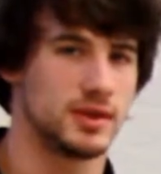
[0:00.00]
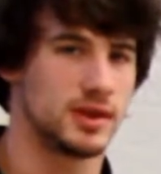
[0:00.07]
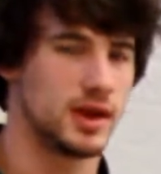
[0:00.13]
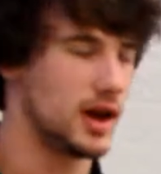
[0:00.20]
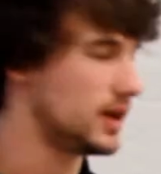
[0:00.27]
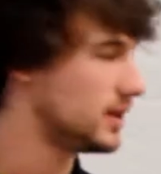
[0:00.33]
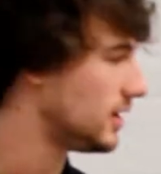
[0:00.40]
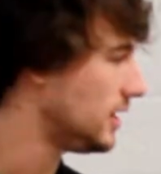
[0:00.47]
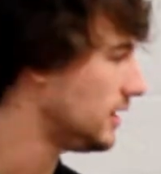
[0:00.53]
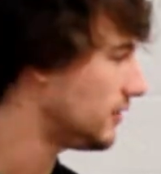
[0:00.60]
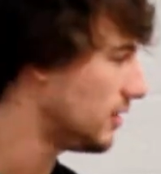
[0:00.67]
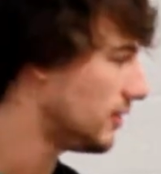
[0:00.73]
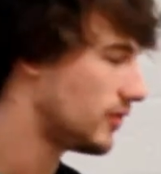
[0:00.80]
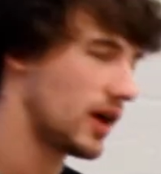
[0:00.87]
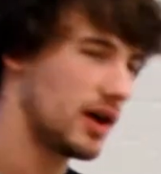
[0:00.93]
and even
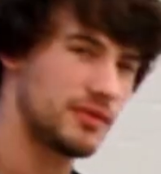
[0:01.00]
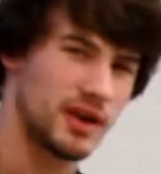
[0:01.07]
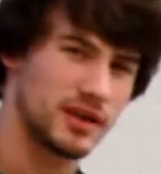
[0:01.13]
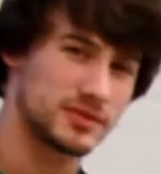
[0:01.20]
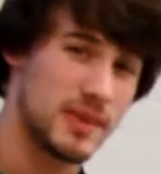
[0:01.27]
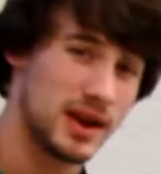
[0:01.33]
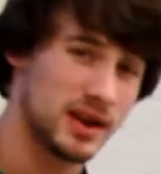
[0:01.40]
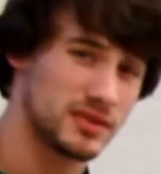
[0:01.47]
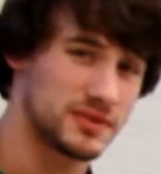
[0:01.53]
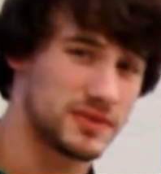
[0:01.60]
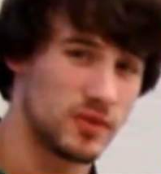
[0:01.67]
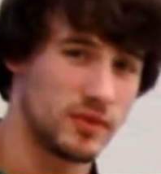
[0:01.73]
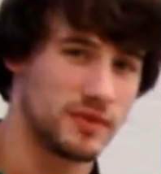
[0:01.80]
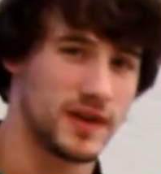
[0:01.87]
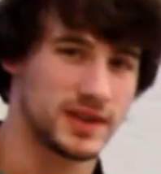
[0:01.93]
if you have as many as
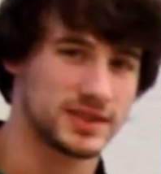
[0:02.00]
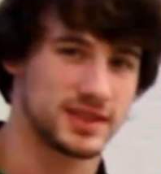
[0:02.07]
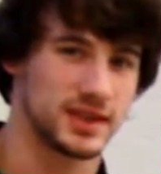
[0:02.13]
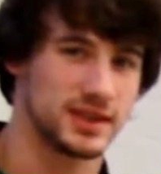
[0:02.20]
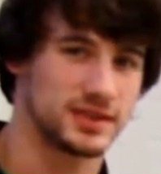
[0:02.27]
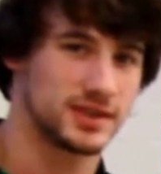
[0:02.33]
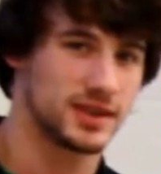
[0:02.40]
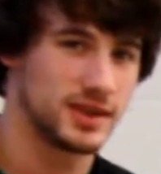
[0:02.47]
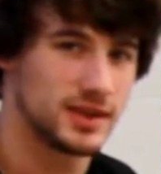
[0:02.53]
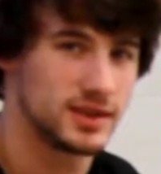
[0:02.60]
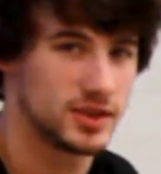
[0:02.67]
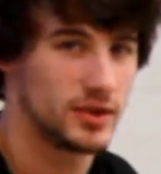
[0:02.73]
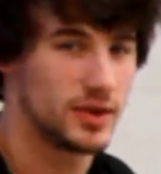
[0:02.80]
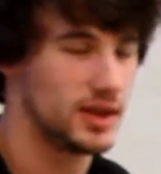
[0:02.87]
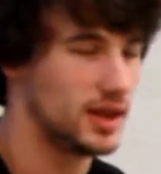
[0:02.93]
4 facets
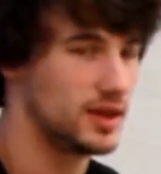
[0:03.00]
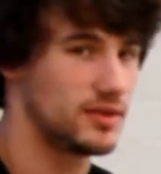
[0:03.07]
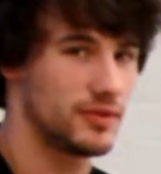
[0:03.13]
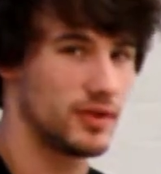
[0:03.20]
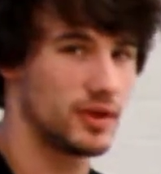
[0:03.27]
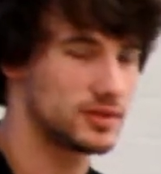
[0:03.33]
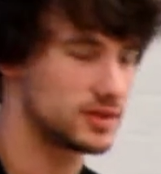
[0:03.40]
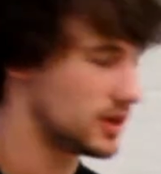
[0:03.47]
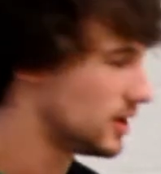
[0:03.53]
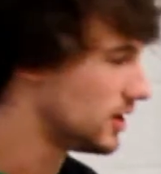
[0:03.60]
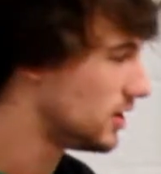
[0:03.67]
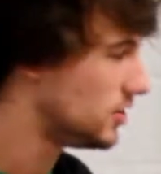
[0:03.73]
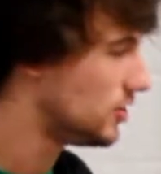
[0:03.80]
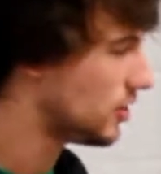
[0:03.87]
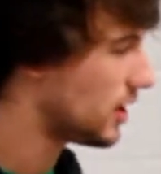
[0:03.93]
doing the interviews,
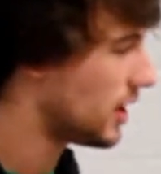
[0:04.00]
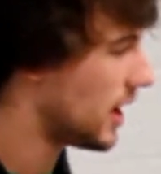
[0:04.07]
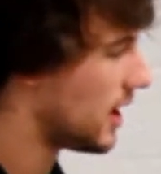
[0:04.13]
you're going to